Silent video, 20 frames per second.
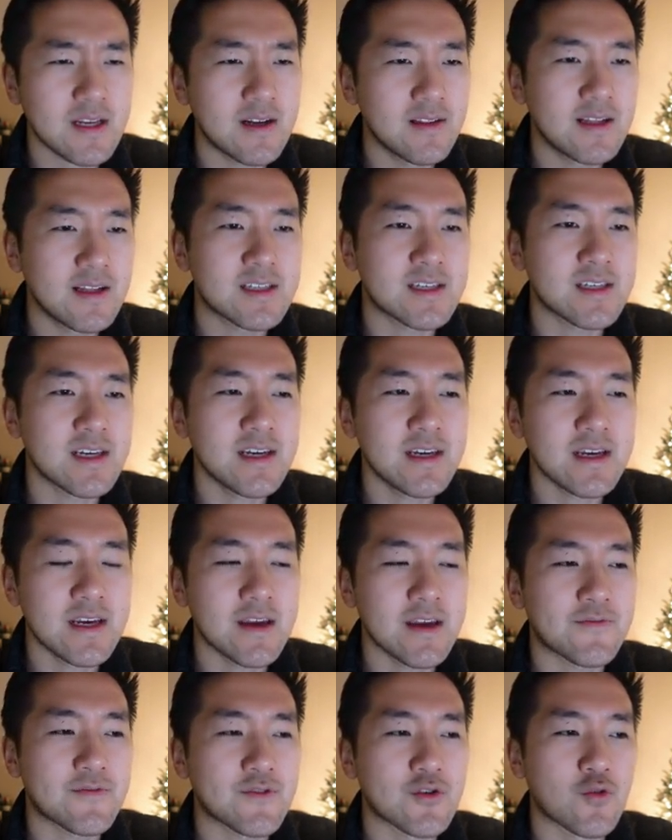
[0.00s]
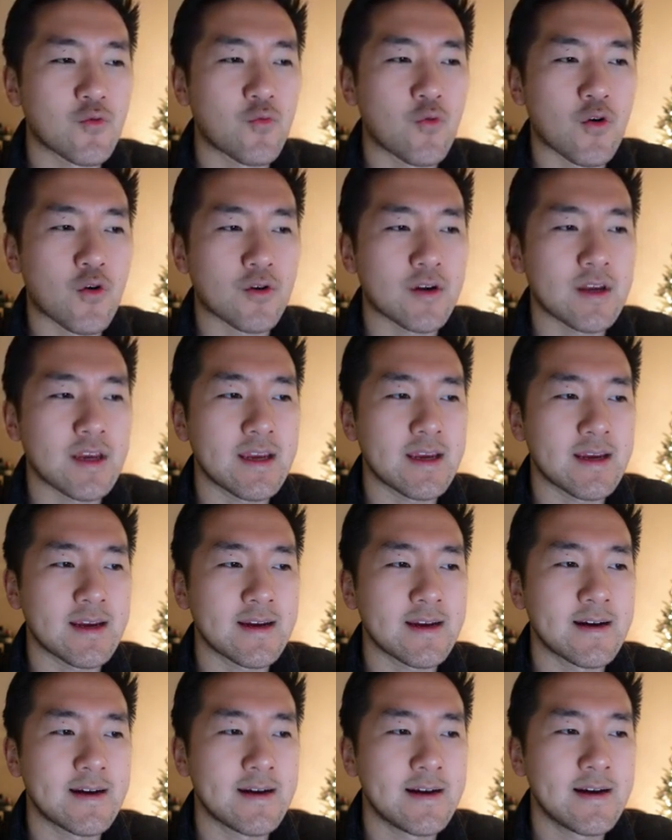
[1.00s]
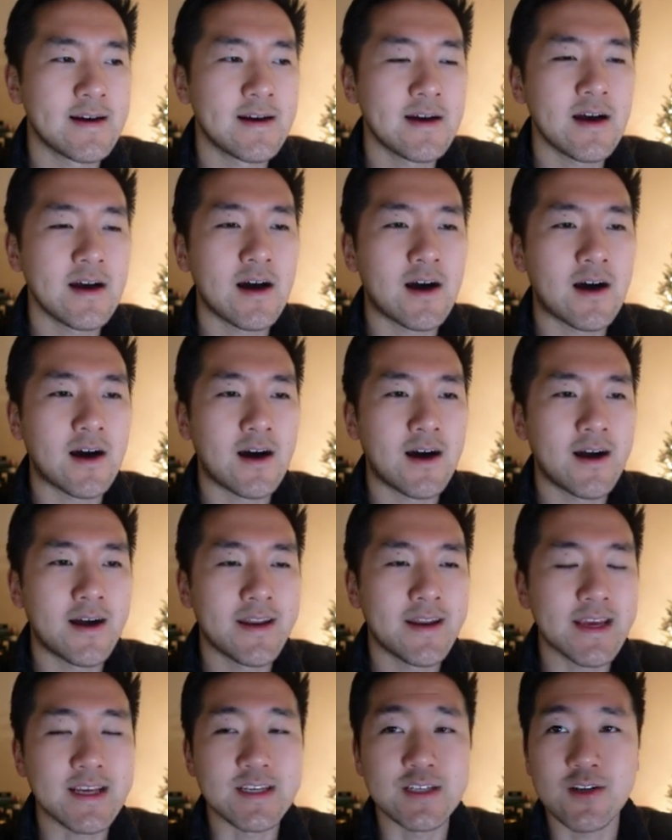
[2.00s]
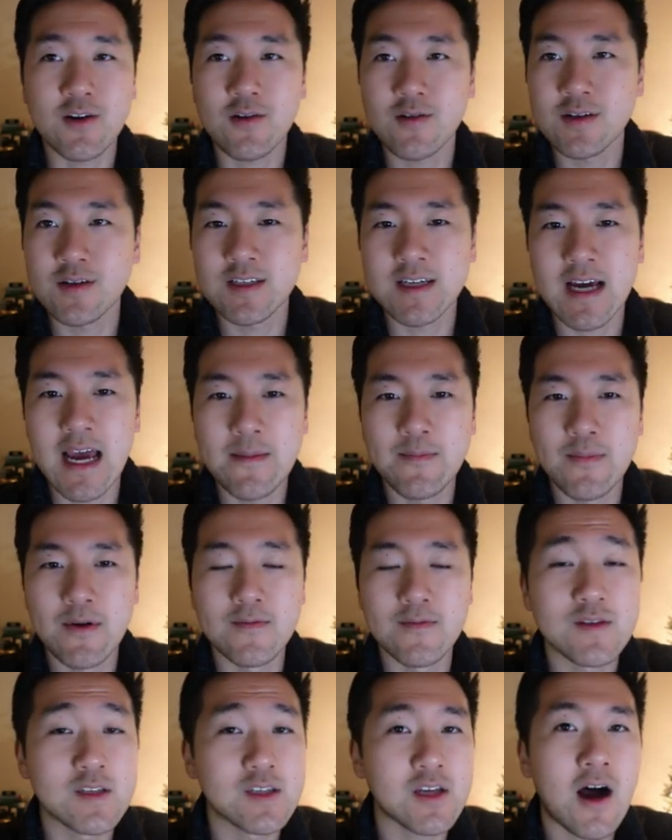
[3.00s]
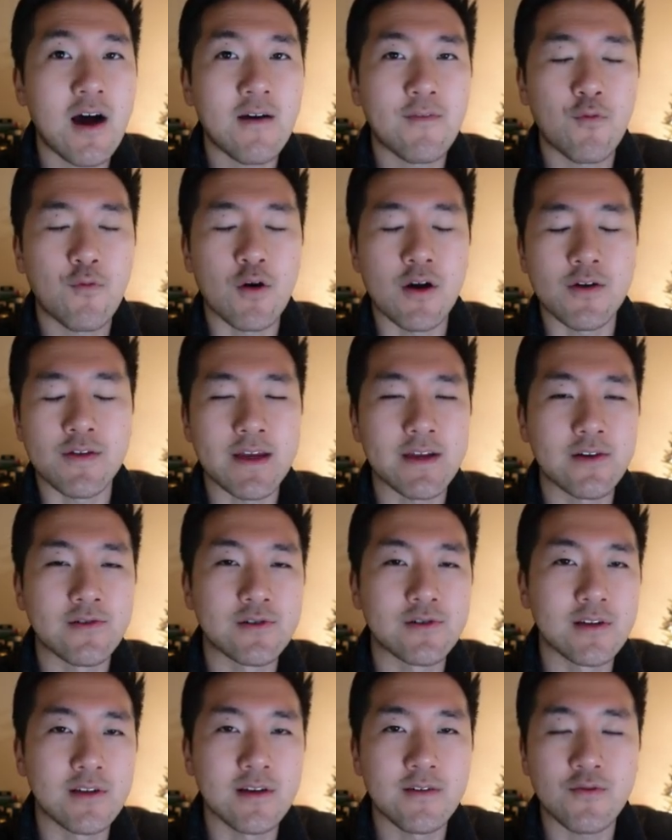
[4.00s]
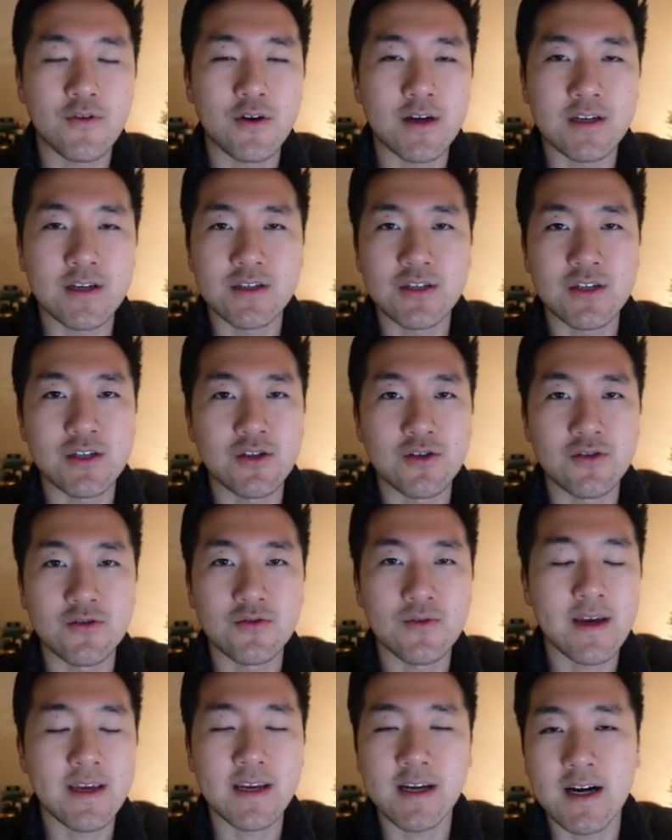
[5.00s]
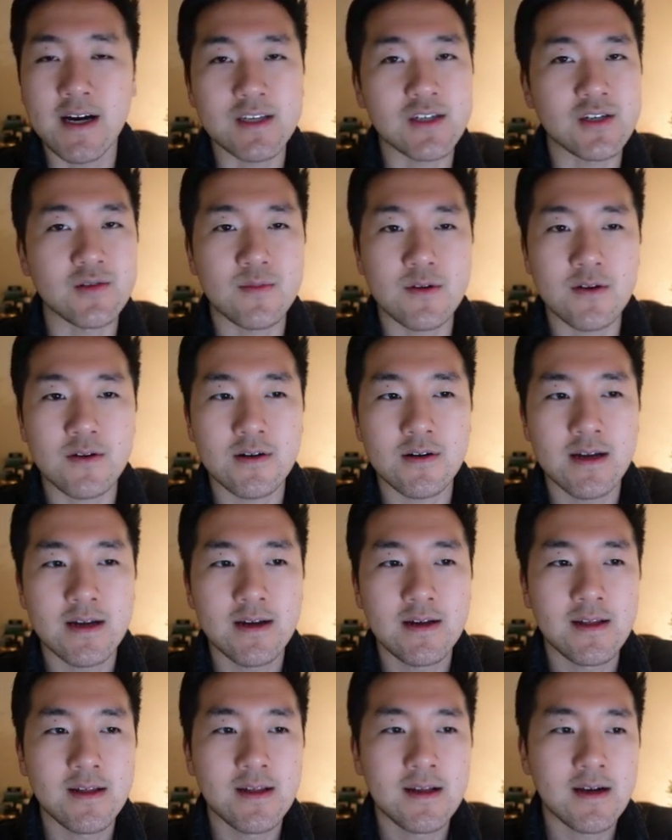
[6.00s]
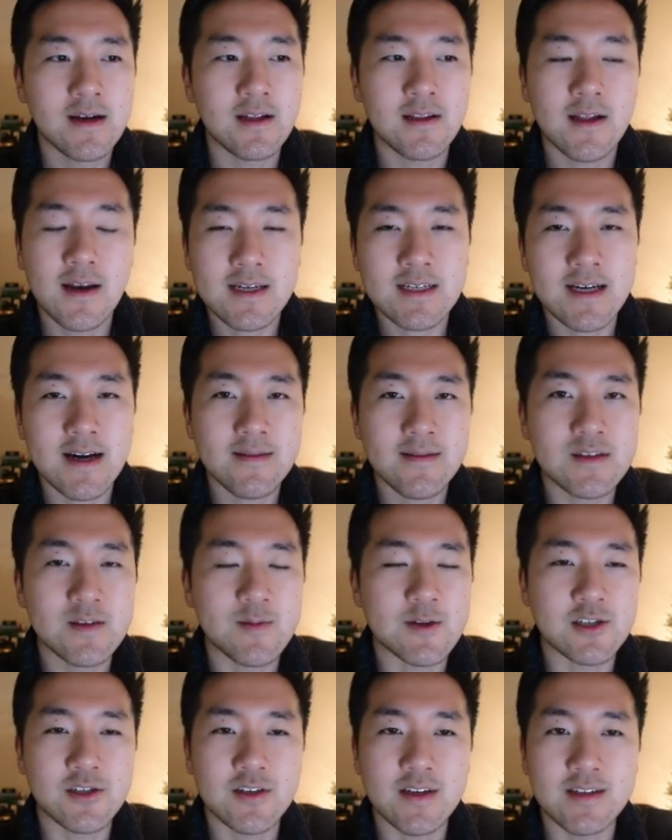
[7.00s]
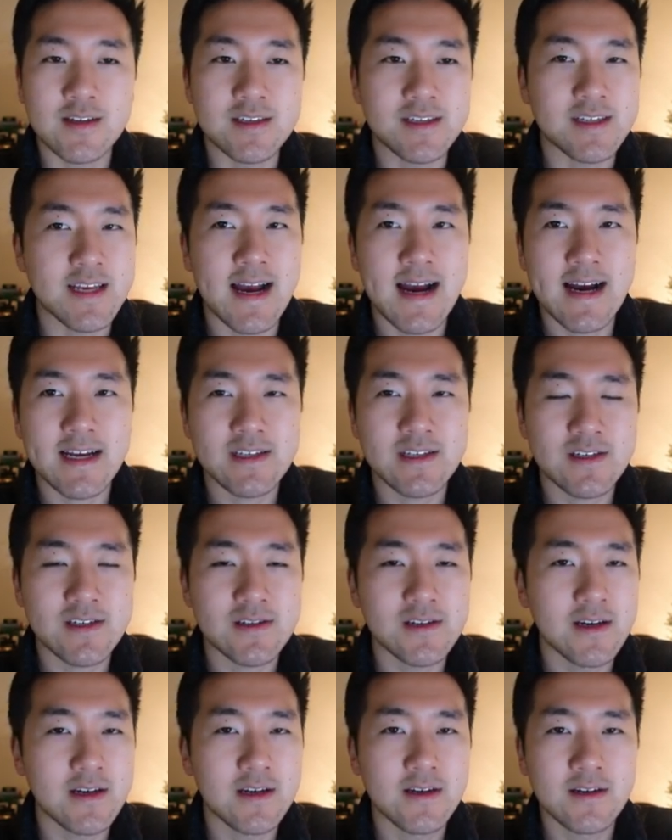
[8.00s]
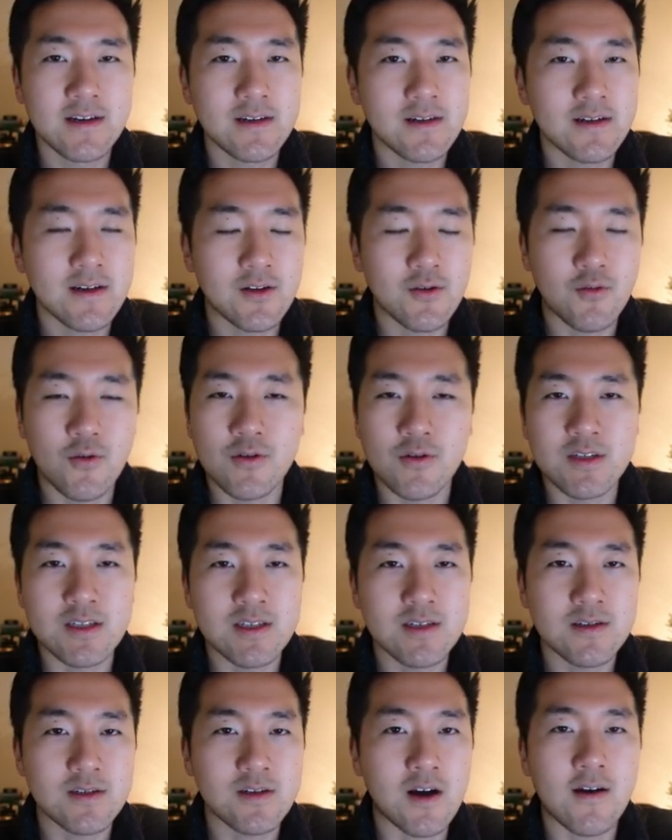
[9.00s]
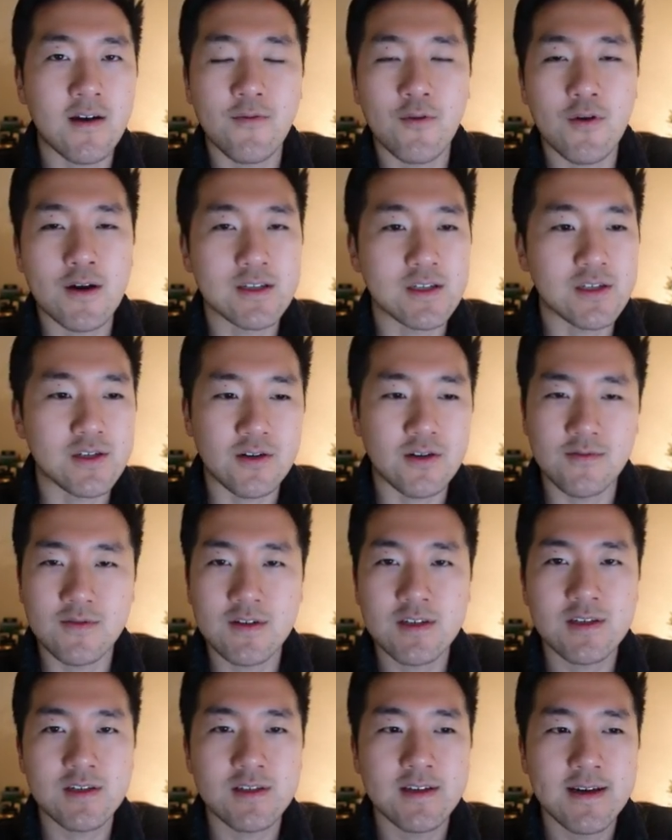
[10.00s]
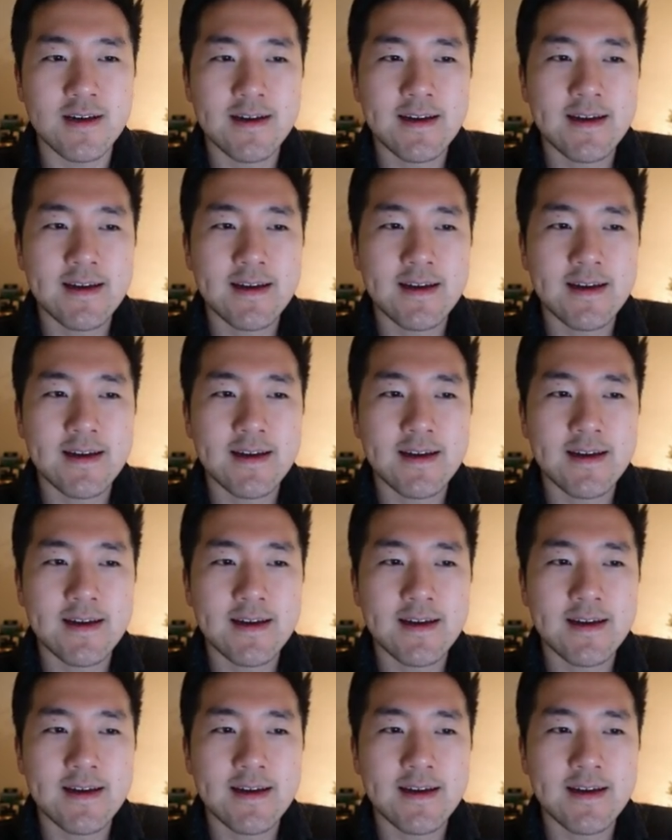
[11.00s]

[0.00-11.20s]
let's say if you're working on a certain type of software that you're delivering to a customer. A lot of times, especially in SaaS, in other words, software as a service,